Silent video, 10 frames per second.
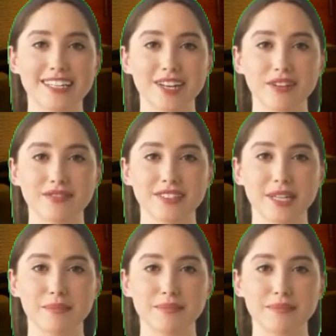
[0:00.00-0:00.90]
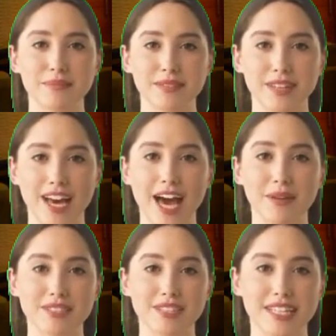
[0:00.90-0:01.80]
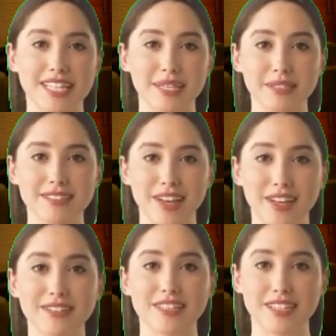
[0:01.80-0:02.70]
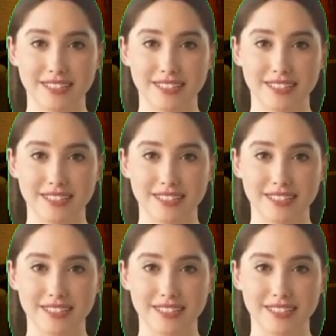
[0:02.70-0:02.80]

Only downside is two soft mattress leading to shoulder